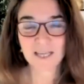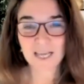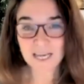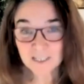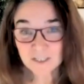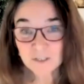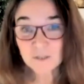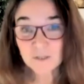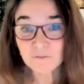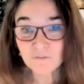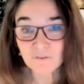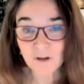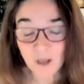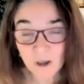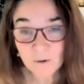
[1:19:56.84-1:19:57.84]
into
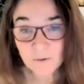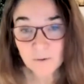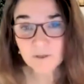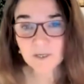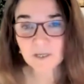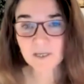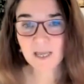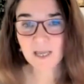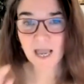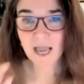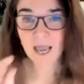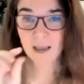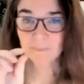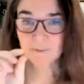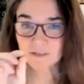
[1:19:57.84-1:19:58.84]
flow,
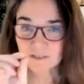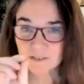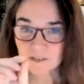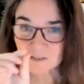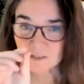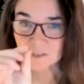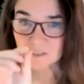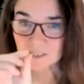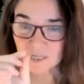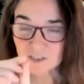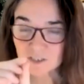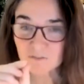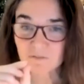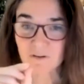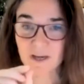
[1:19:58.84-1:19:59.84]
happens on
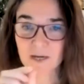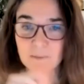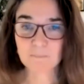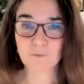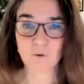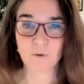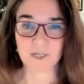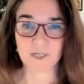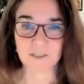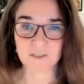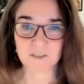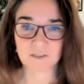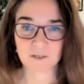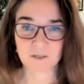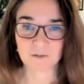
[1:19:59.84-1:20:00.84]
such a fine
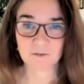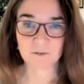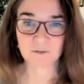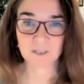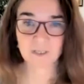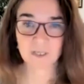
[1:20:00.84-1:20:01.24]
point, you know?